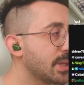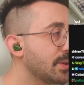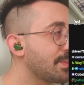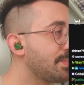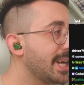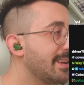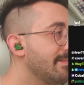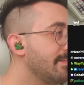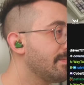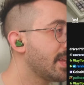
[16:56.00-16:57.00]
without the plate.
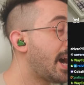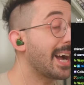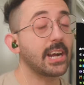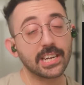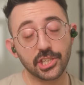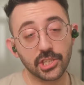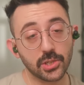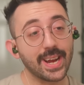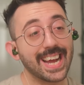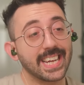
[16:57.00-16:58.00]
I, actually,
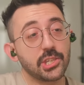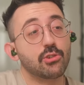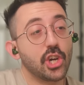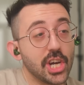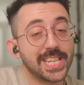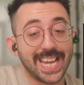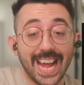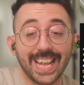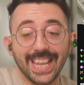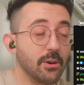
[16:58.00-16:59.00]
sorry, I guess you could
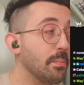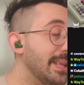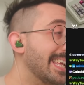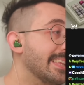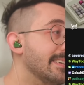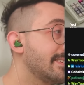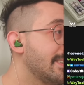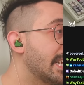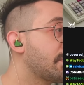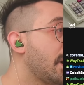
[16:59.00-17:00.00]
technically go plateless.
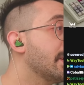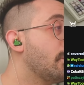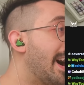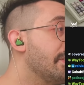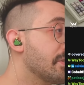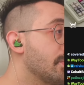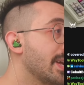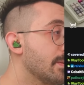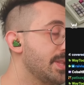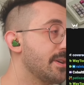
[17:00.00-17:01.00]
That's probably why they're
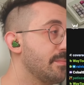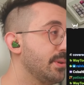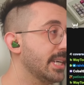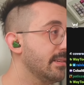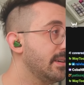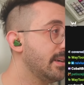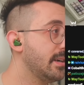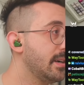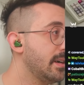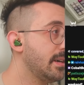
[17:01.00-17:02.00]
doing it without a plate.
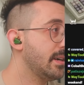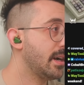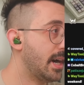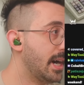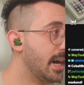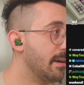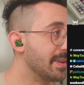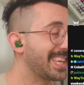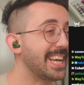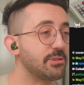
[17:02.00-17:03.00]
Um,
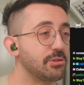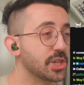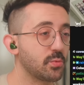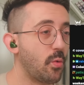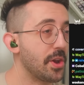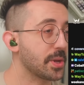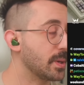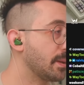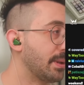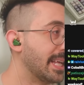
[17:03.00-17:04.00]
in case you just want to go
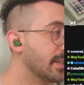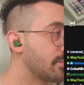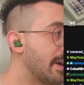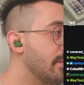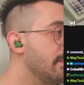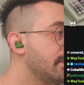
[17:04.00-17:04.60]
the plateless route.